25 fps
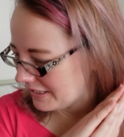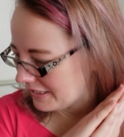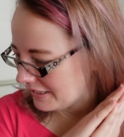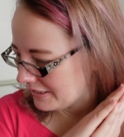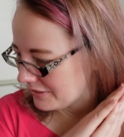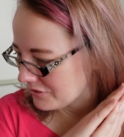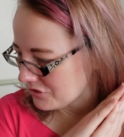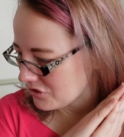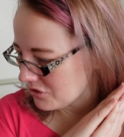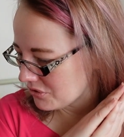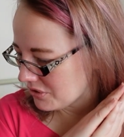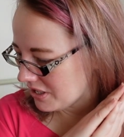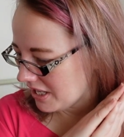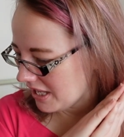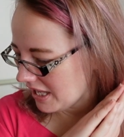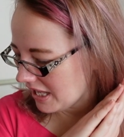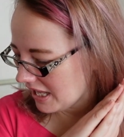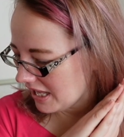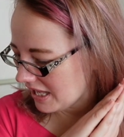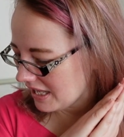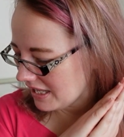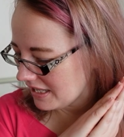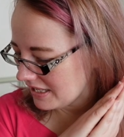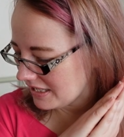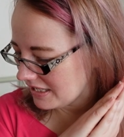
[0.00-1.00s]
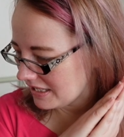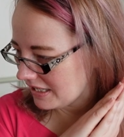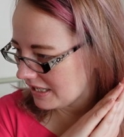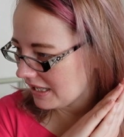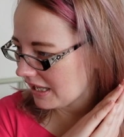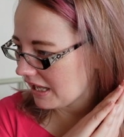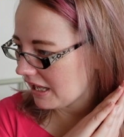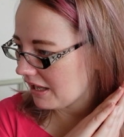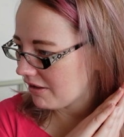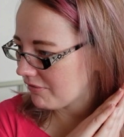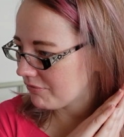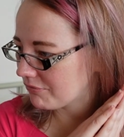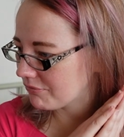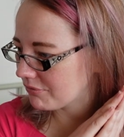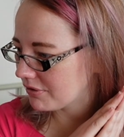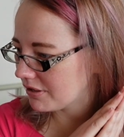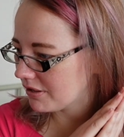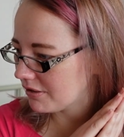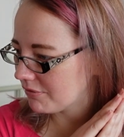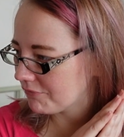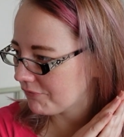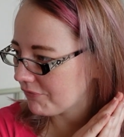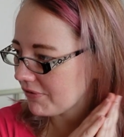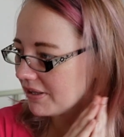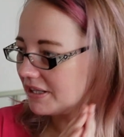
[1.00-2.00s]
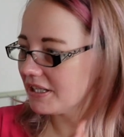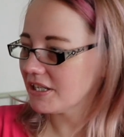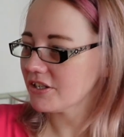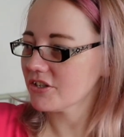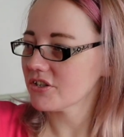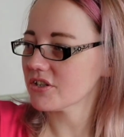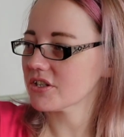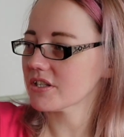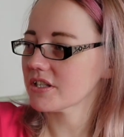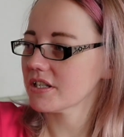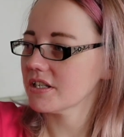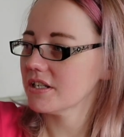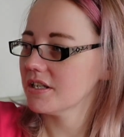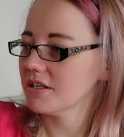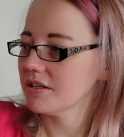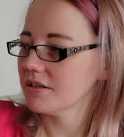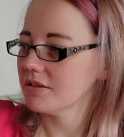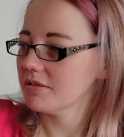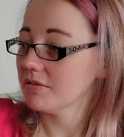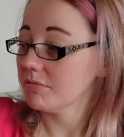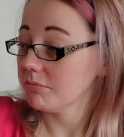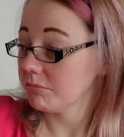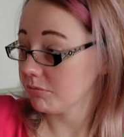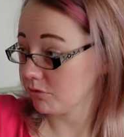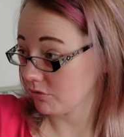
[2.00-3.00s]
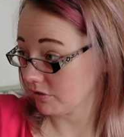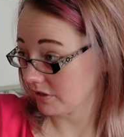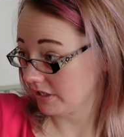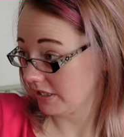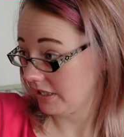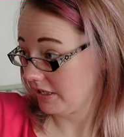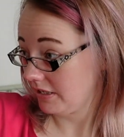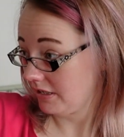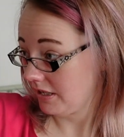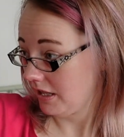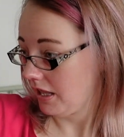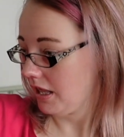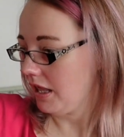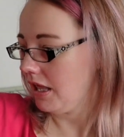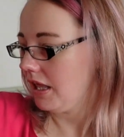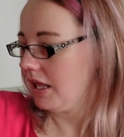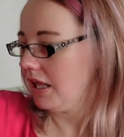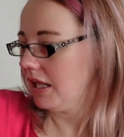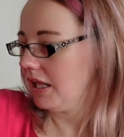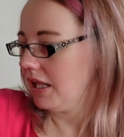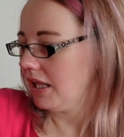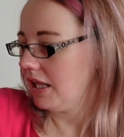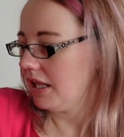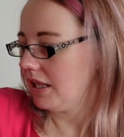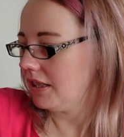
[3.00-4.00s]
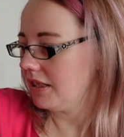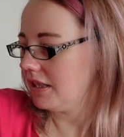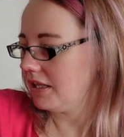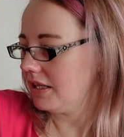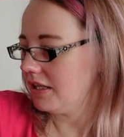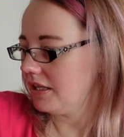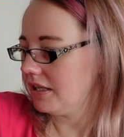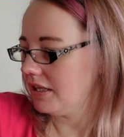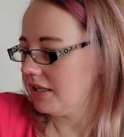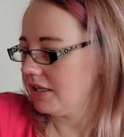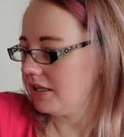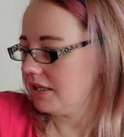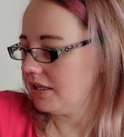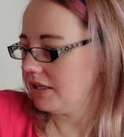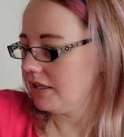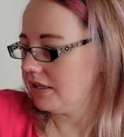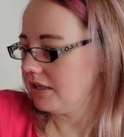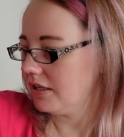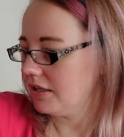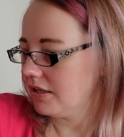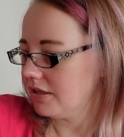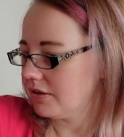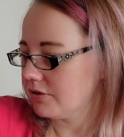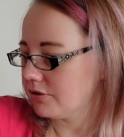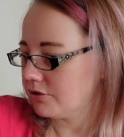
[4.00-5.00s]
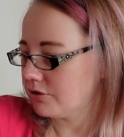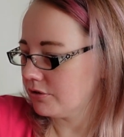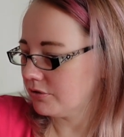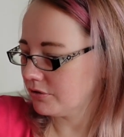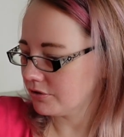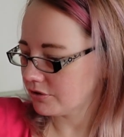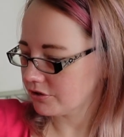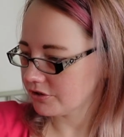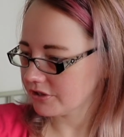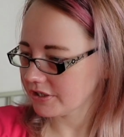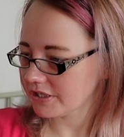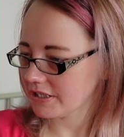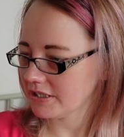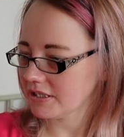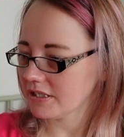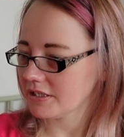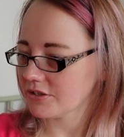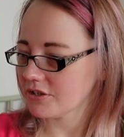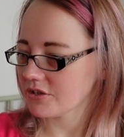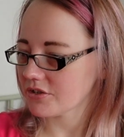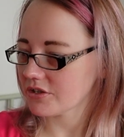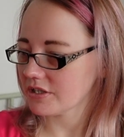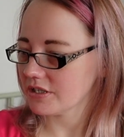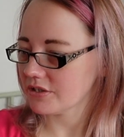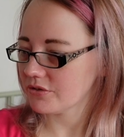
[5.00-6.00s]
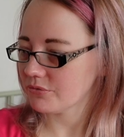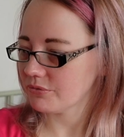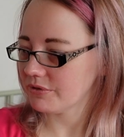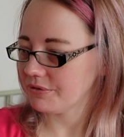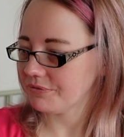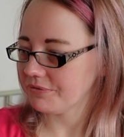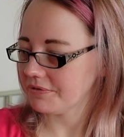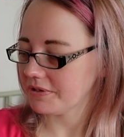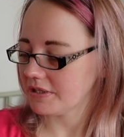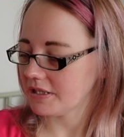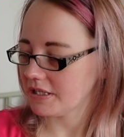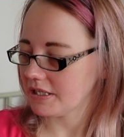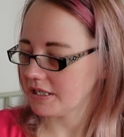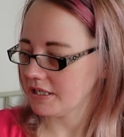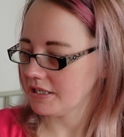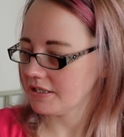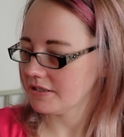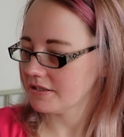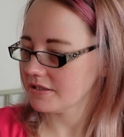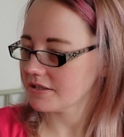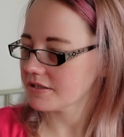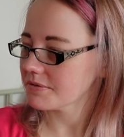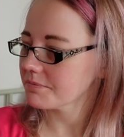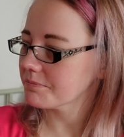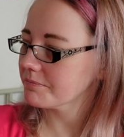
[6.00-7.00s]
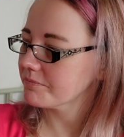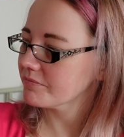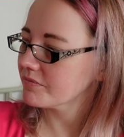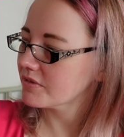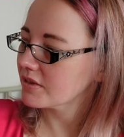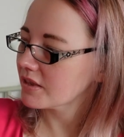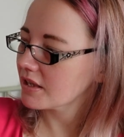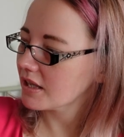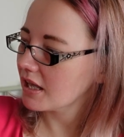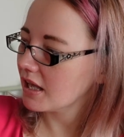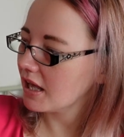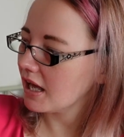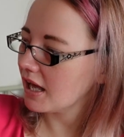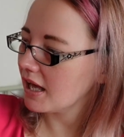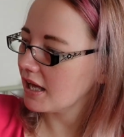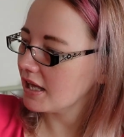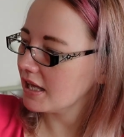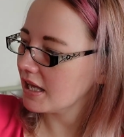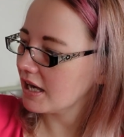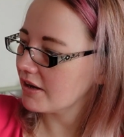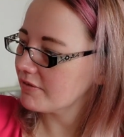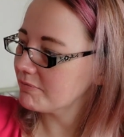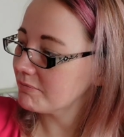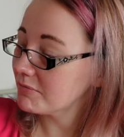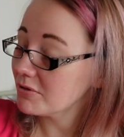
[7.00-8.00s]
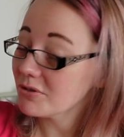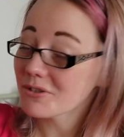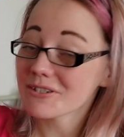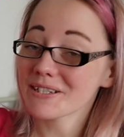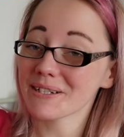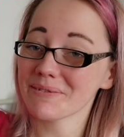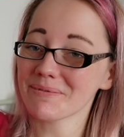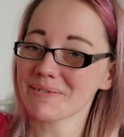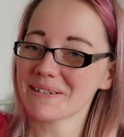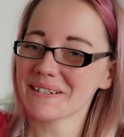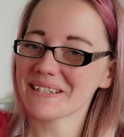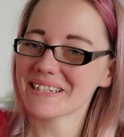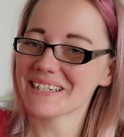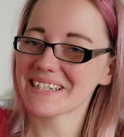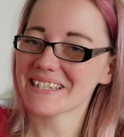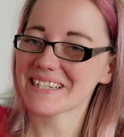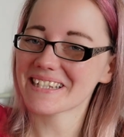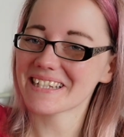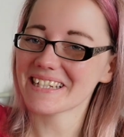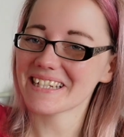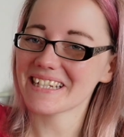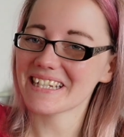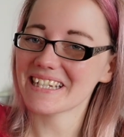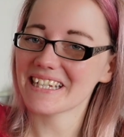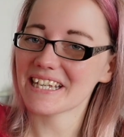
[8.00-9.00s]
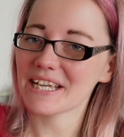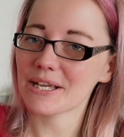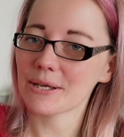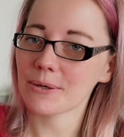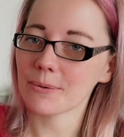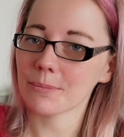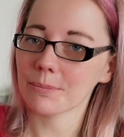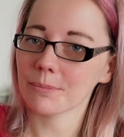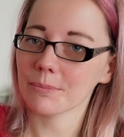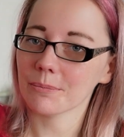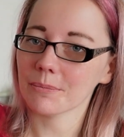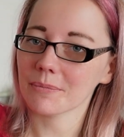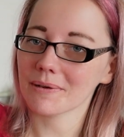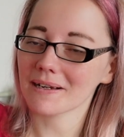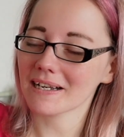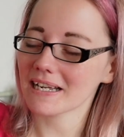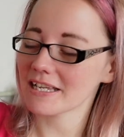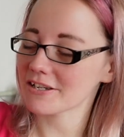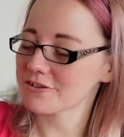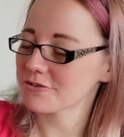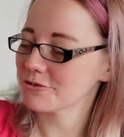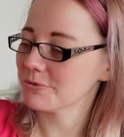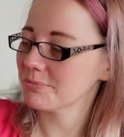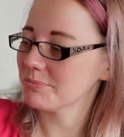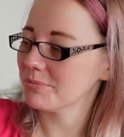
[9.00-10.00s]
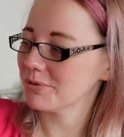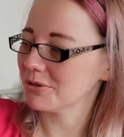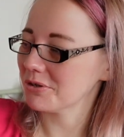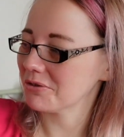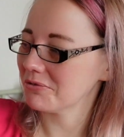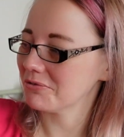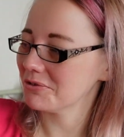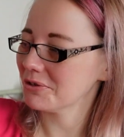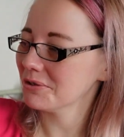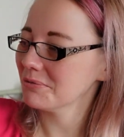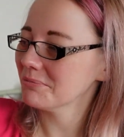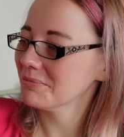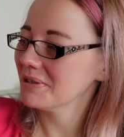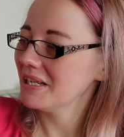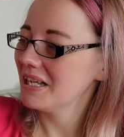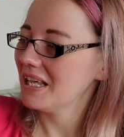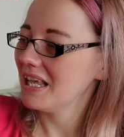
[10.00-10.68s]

So I have finished mostly the cocoon cardigan. I just need to weave in the ends. I have mostly finished the Glassur pullover.